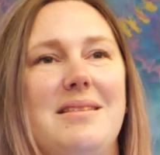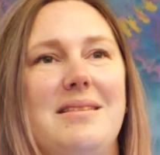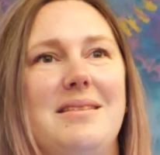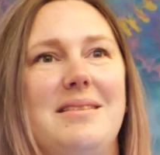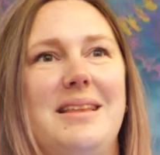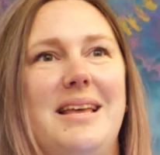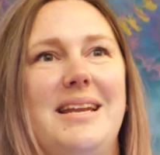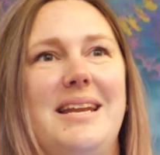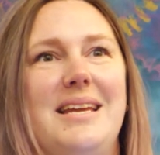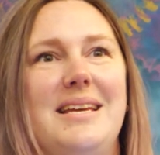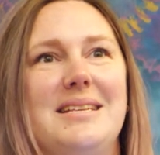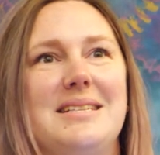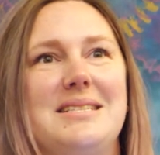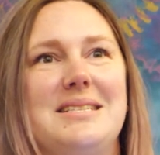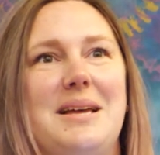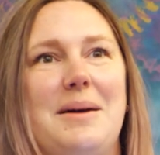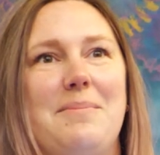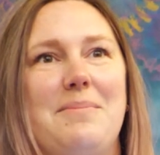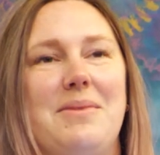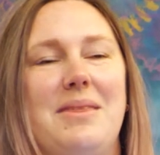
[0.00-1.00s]
letting
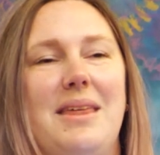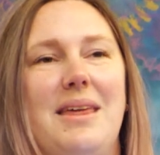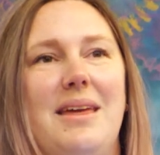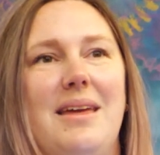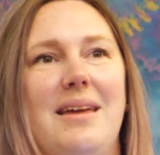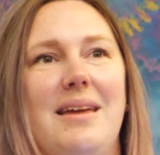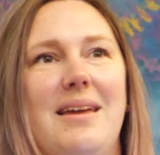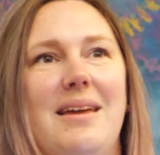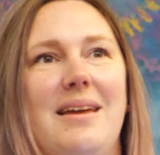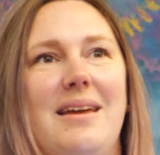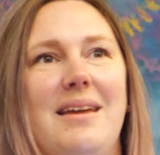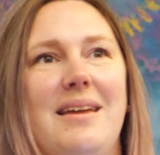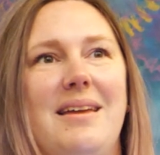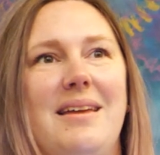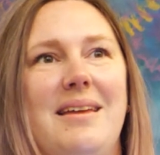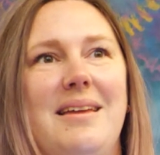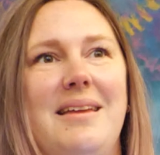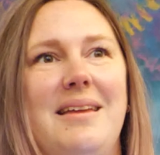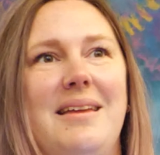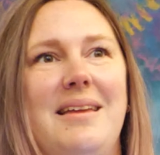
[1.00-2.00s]
something
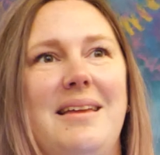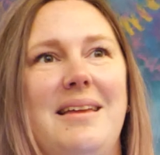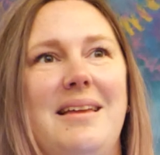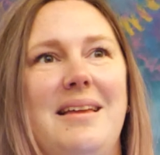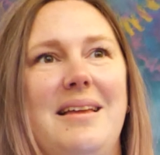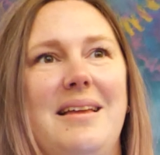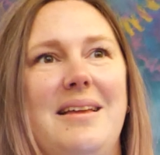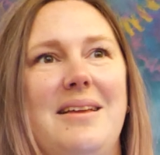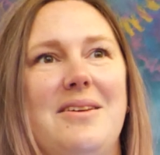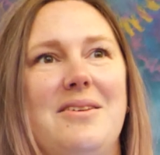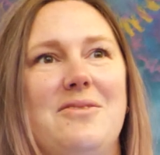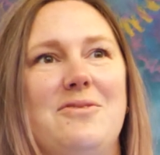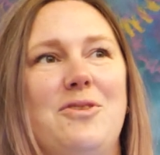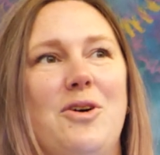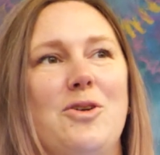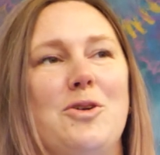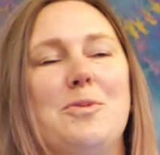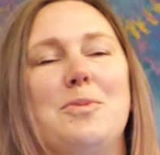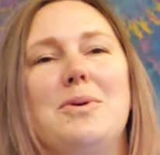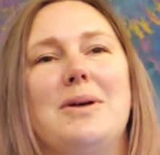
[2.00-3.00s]

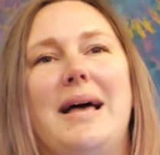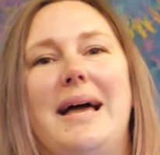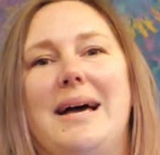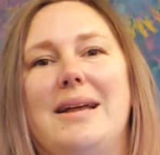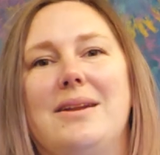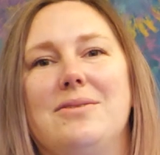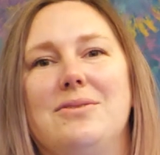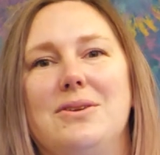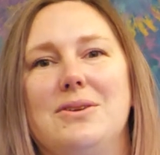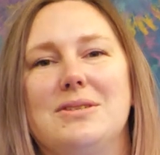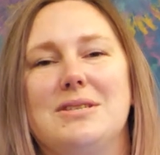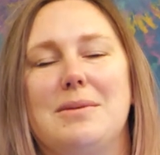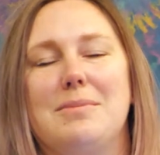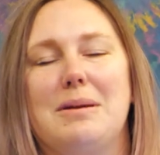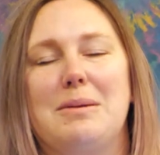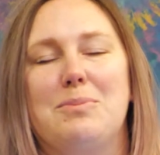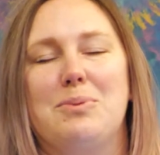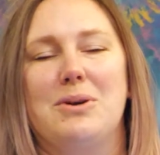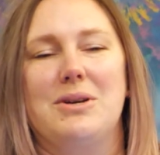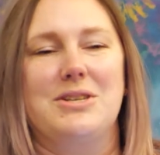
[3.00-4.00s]
vulnerable out of you,
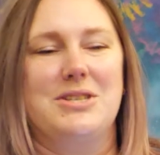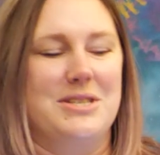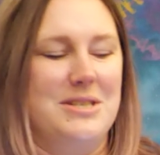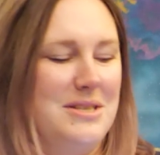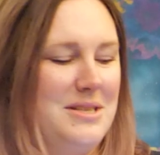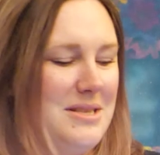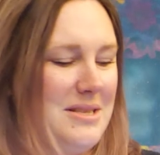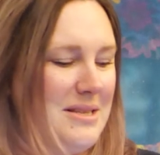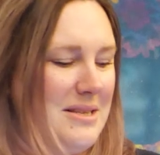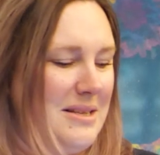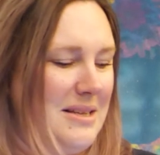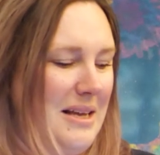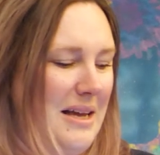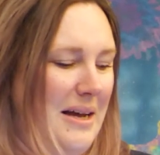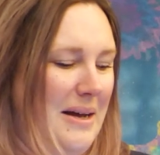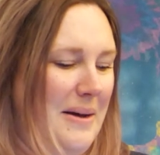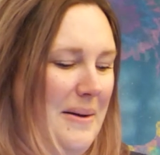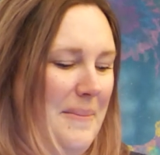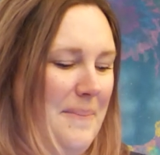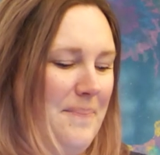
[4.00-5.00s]
something precious.
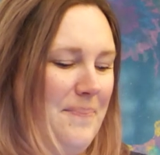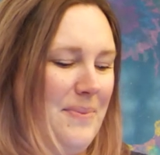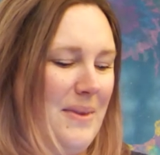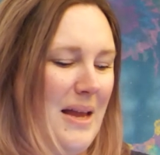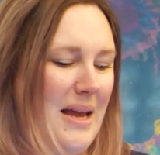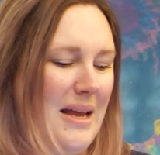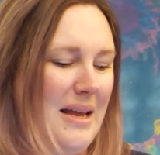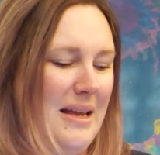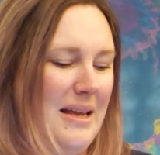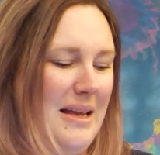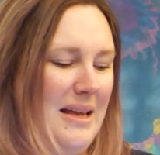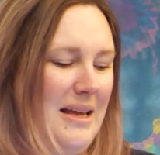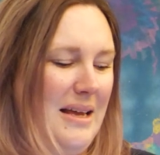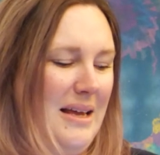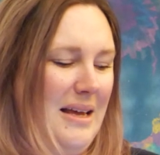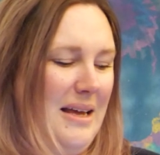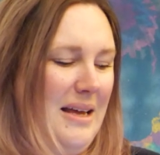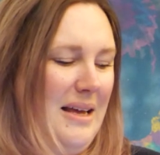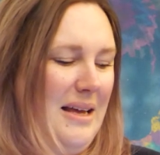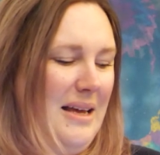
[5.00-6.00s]

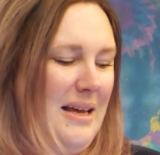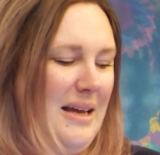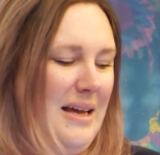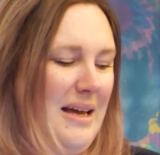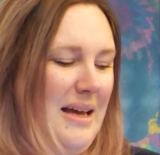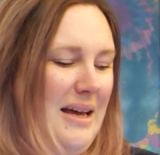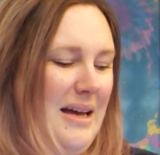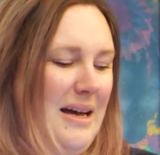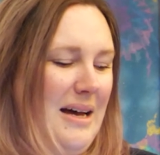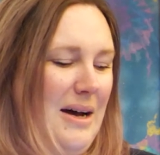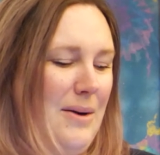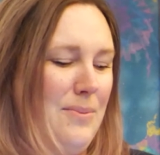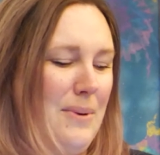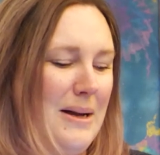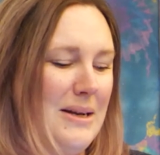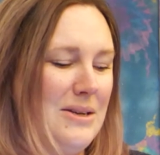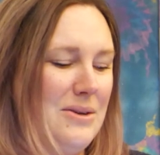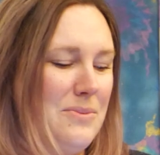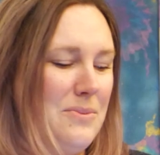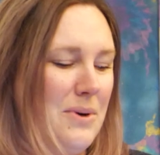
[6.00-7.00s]
I
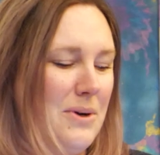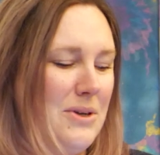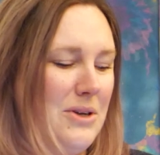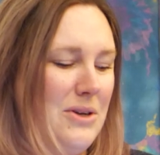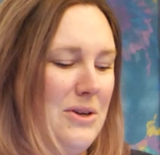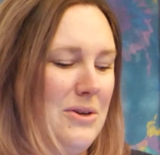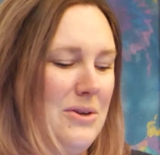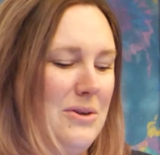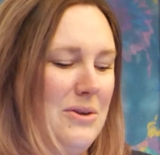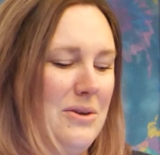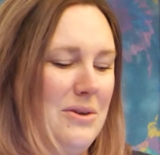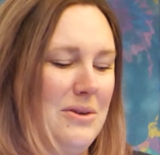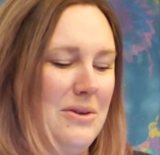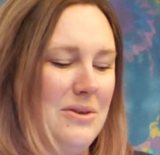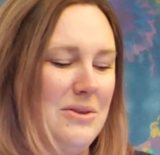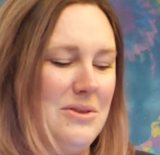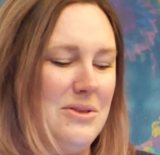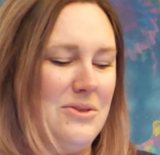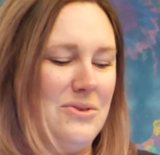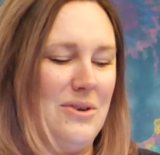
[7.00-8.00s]
wonder what
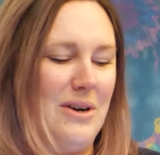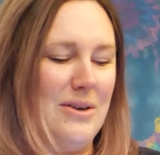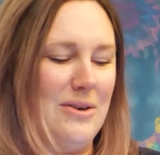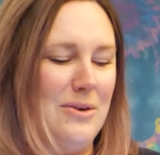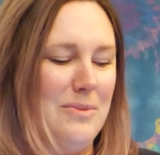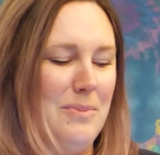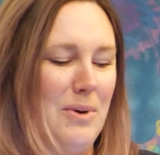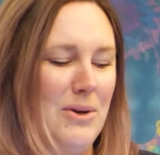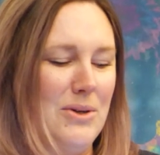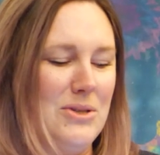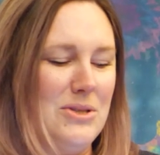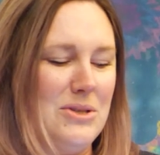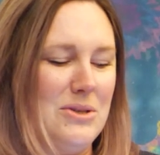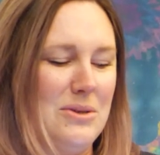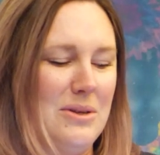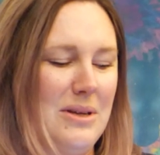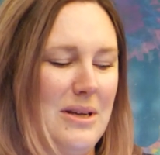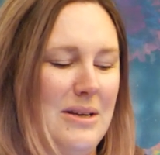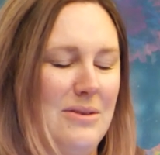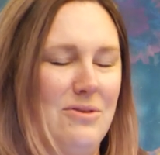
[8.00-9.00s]
you struggle most
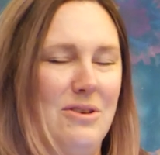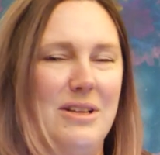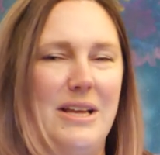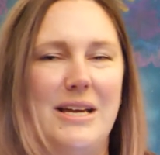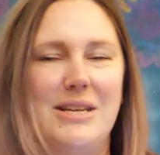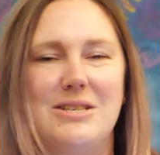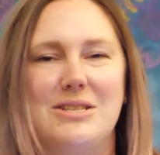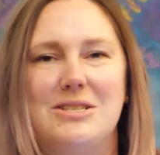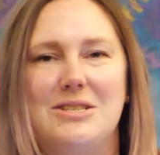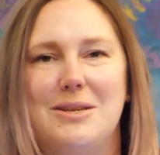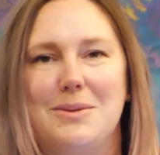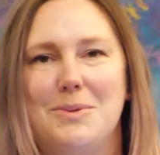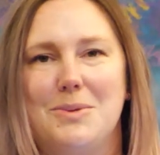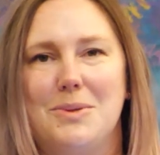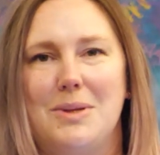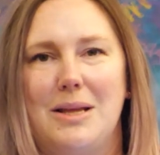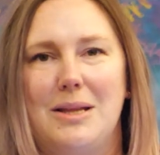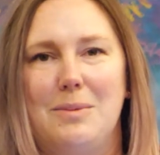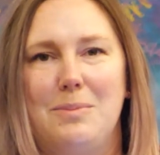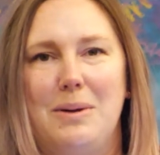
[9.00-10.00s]
in relationships
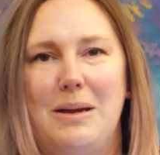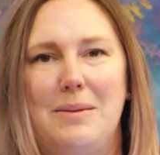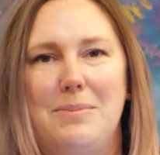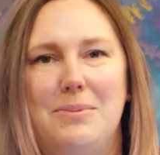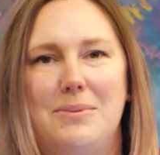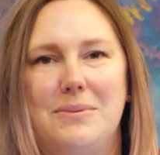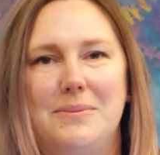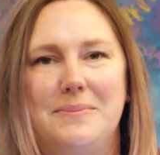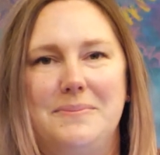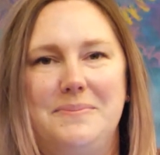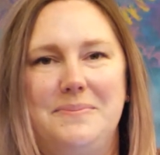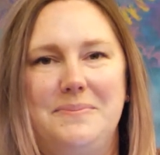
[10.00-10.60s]
with other people.